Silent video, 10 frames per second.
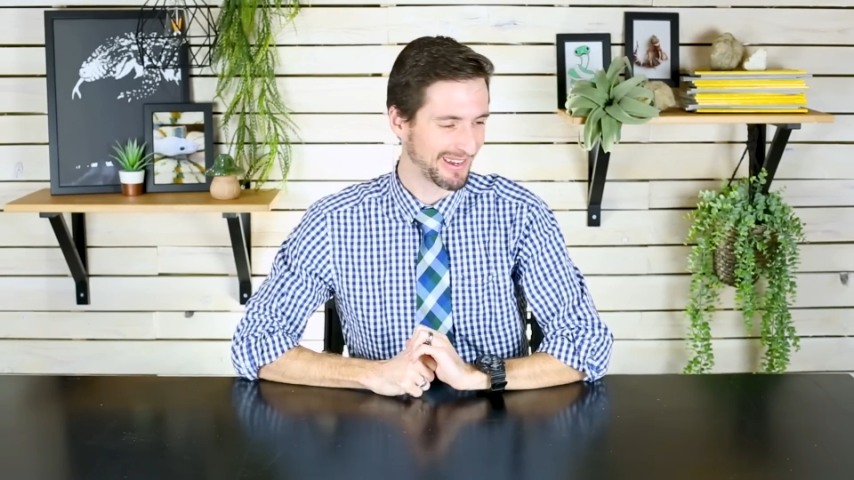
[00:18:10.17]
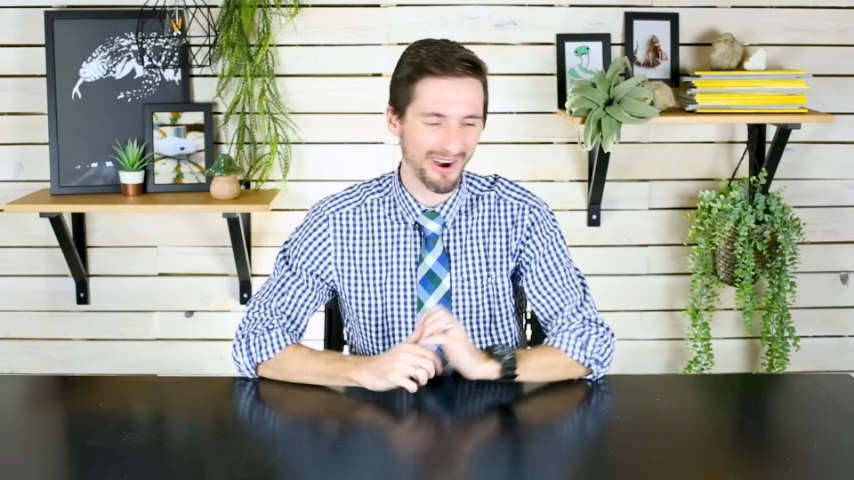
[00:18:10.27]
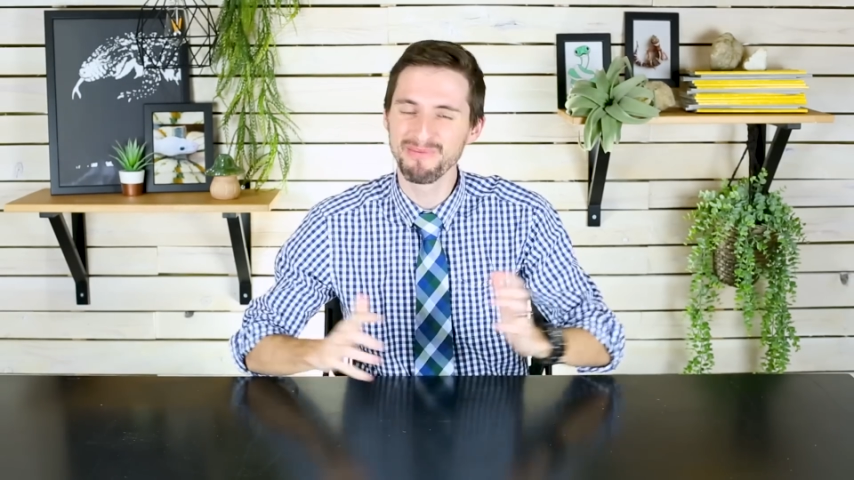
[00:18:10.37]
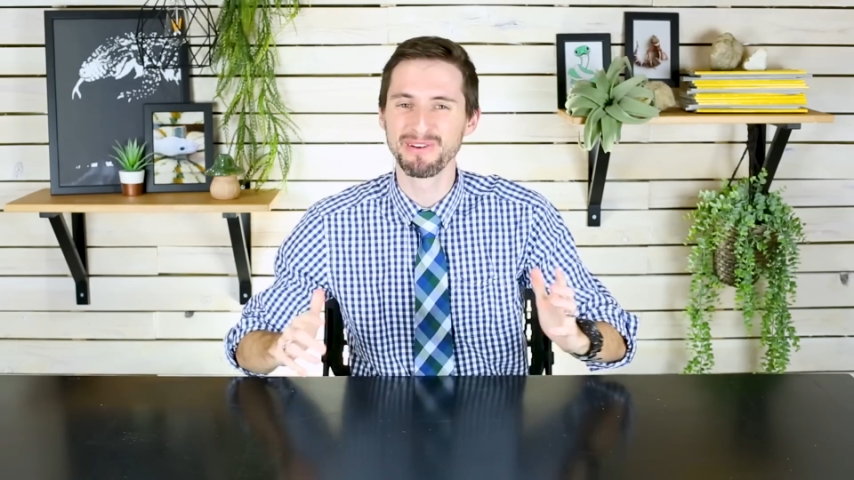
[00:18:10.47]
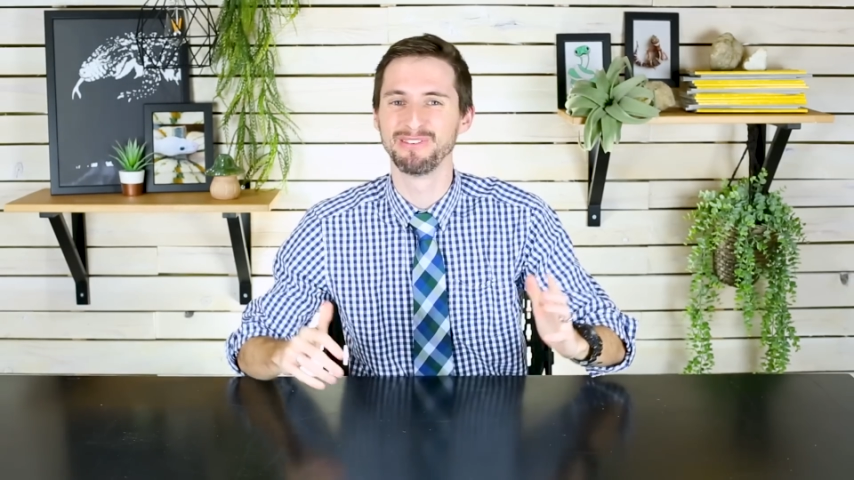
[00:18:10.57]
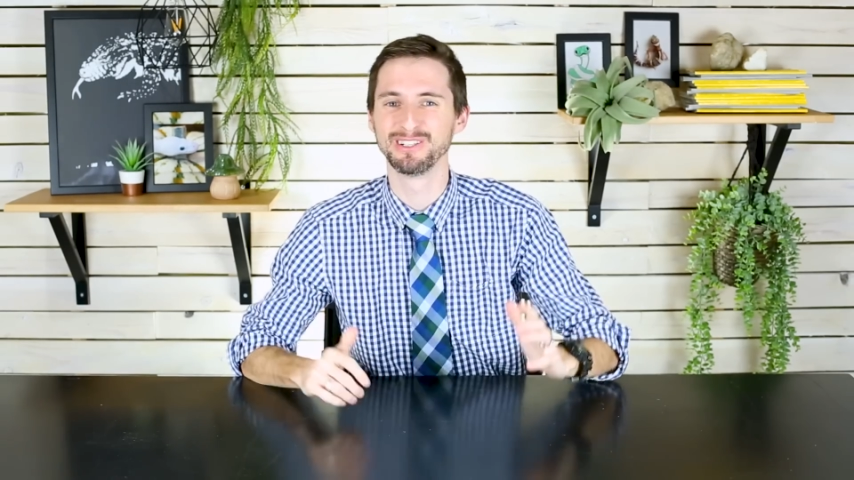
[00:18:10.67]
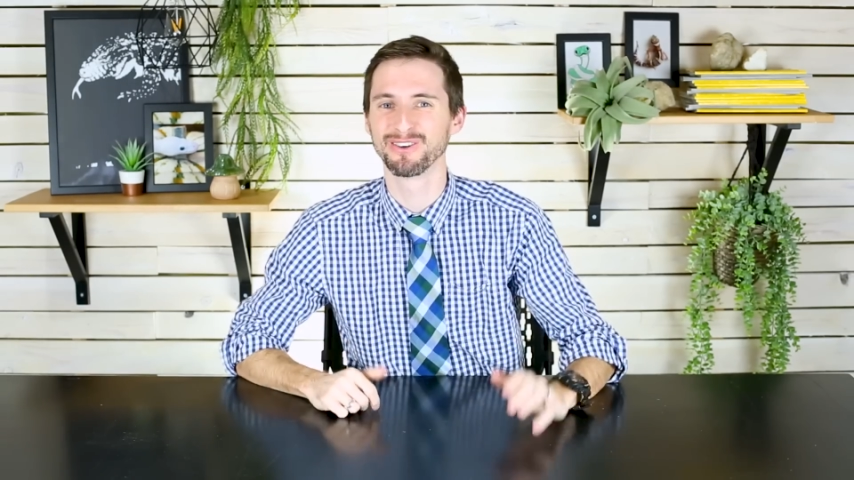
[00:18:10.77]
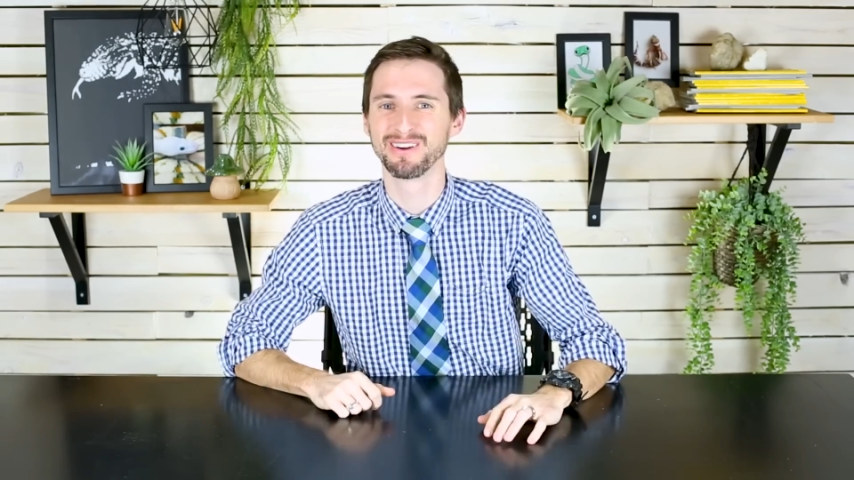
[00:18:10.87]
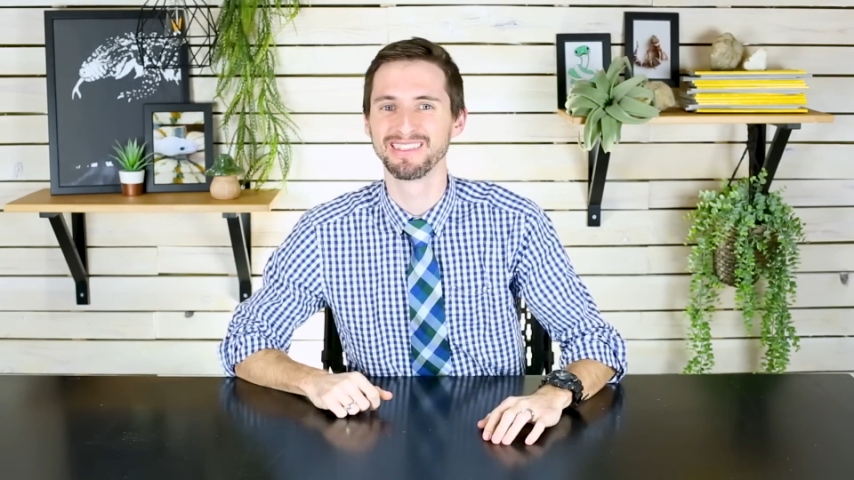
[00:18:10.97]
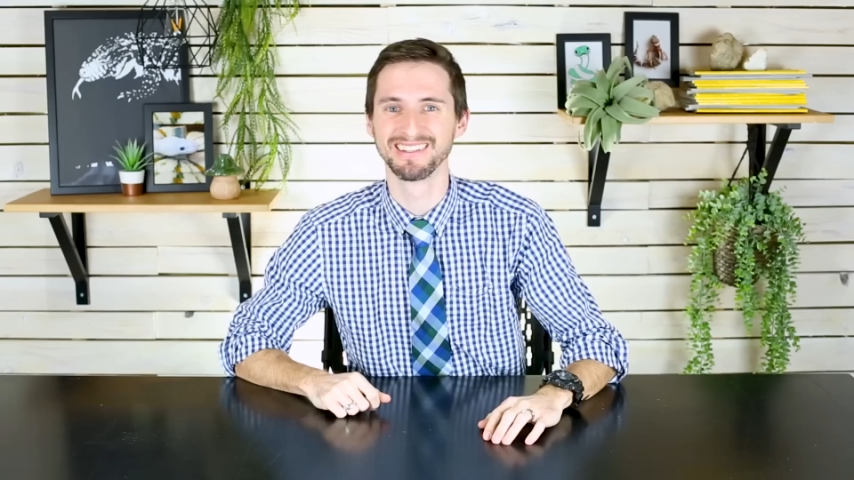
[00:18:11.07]
Hope you've
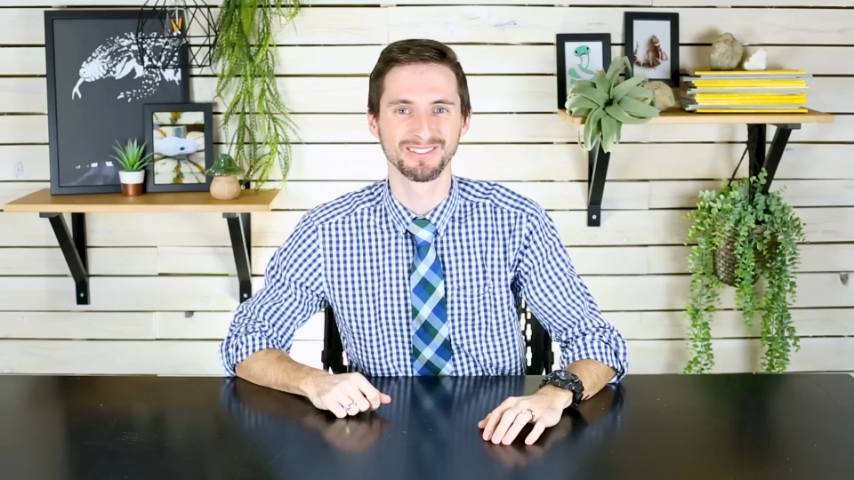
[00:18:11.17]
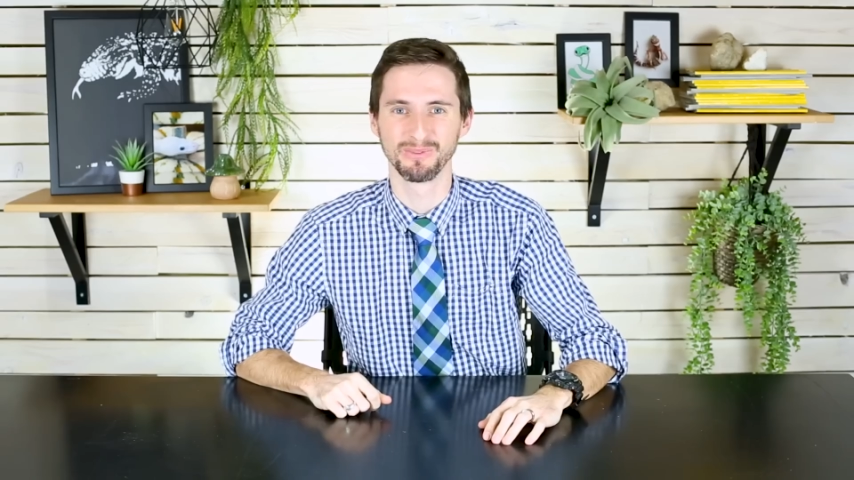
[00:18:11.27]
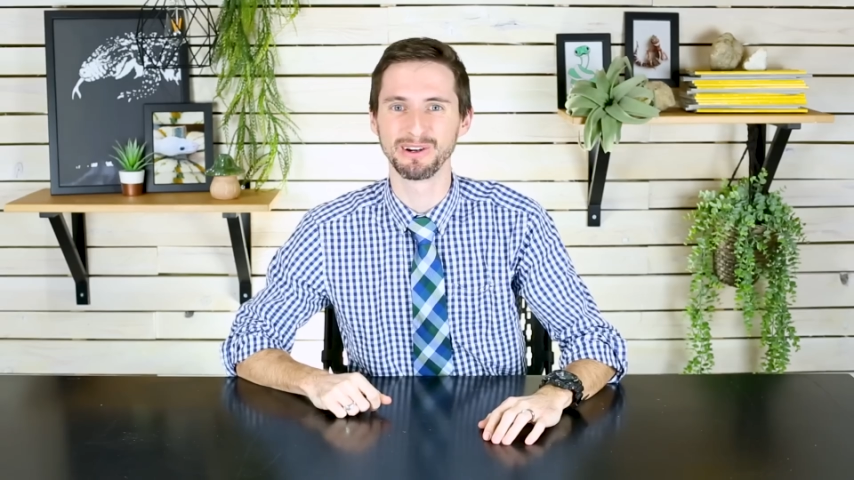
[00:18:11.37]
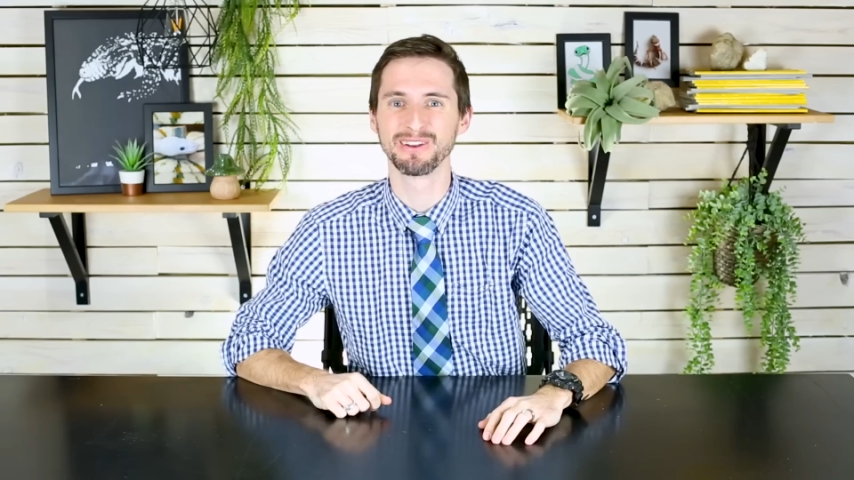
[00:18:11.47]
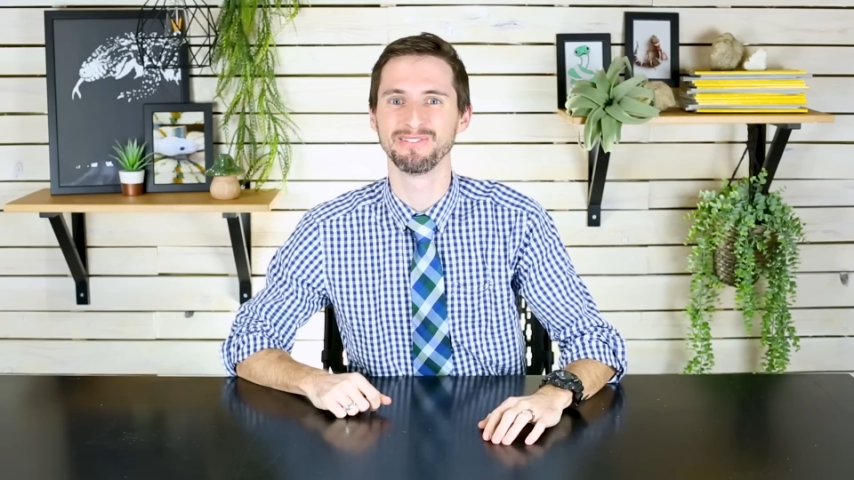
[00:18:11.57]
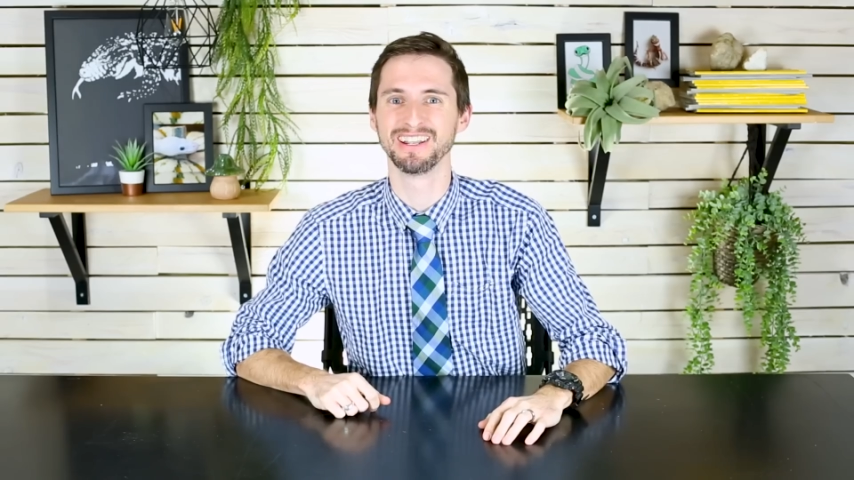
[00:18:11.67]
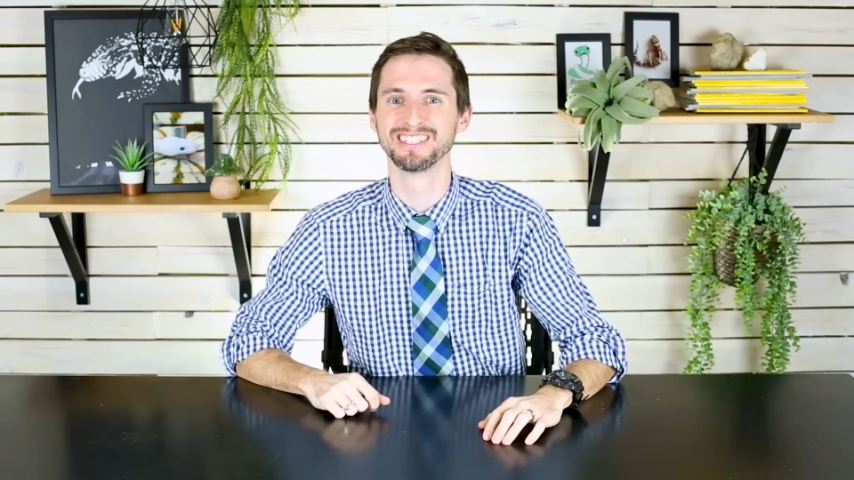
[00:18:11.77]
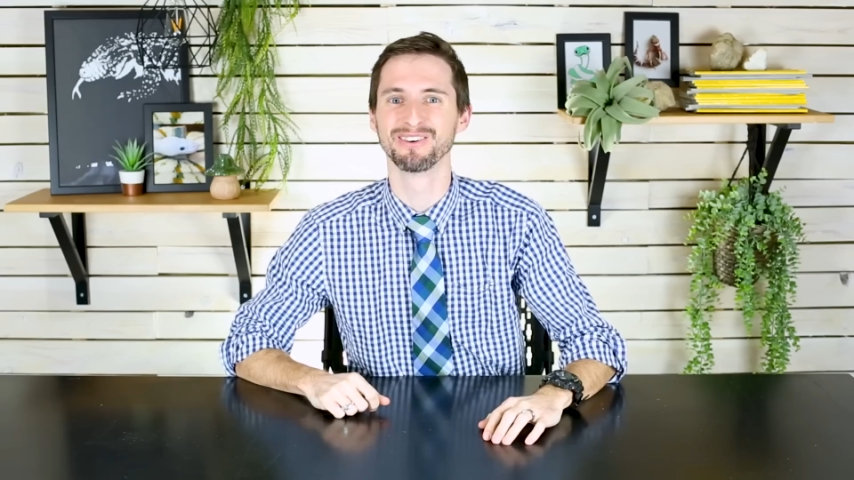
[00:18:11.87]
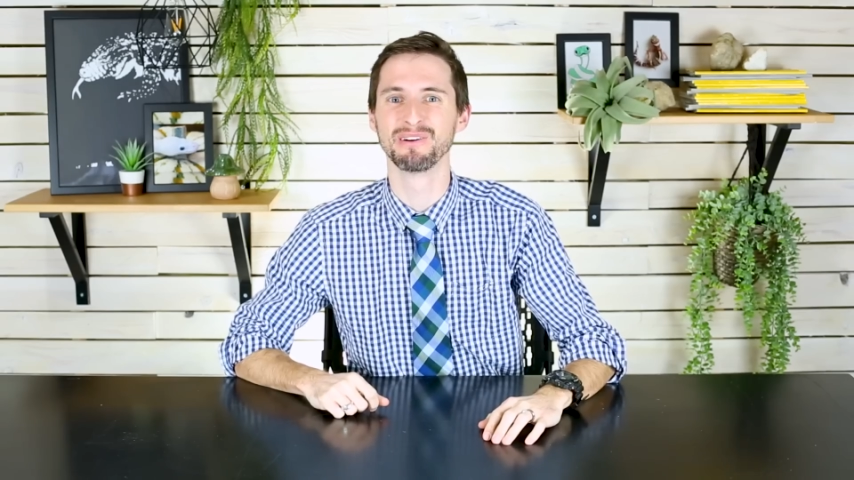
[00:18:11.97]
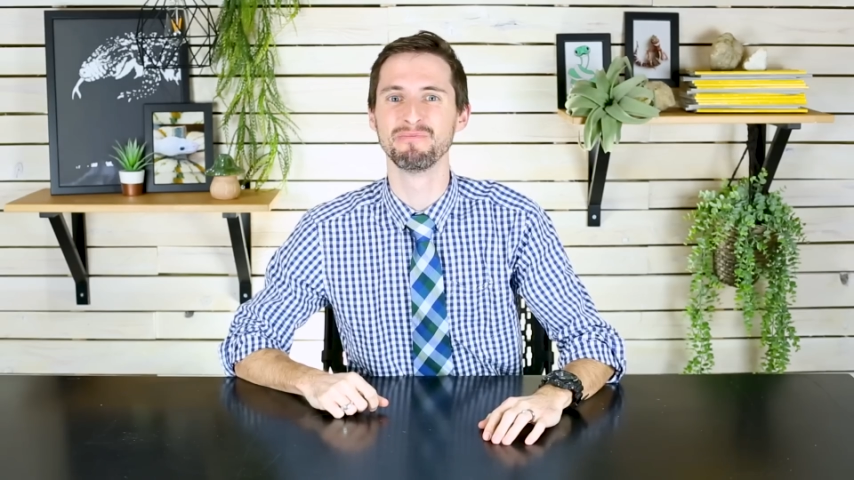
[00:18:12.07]
enjoyed this weird
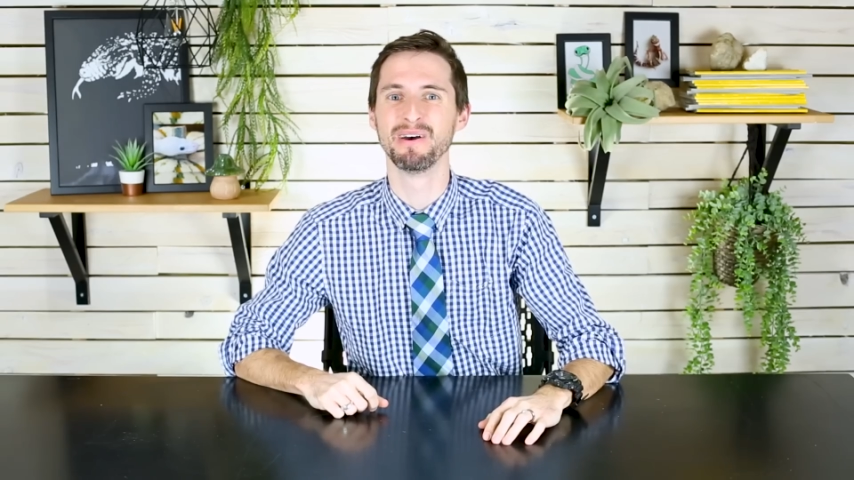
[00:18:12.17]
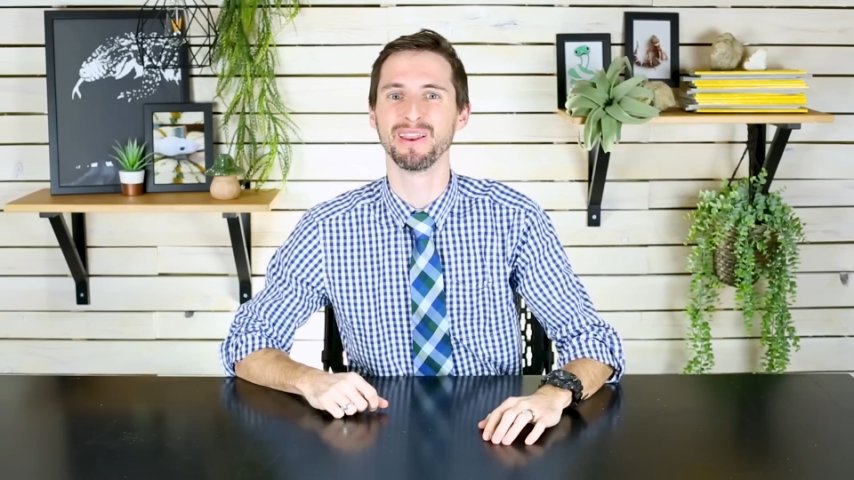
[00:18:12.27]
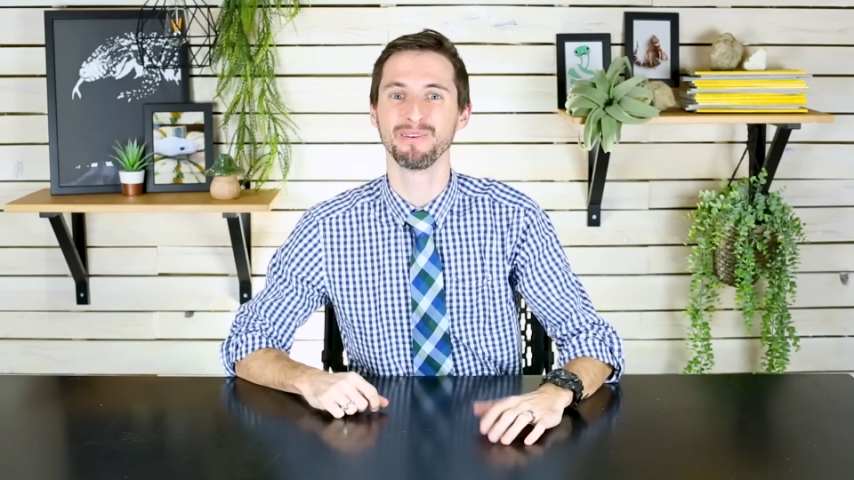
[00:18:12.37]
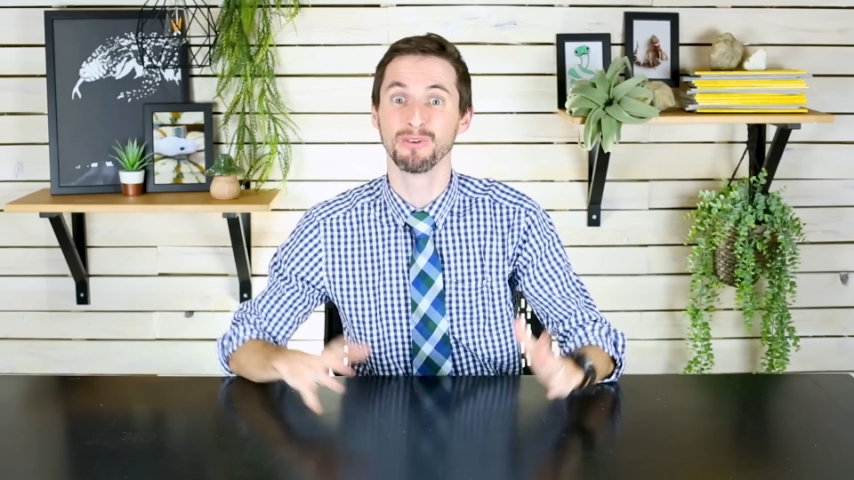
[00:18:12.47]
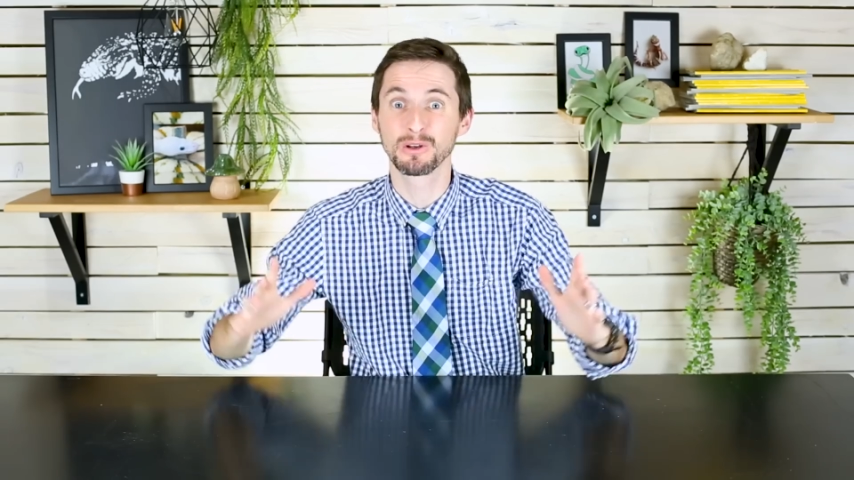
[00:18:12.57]
adventure we've been on.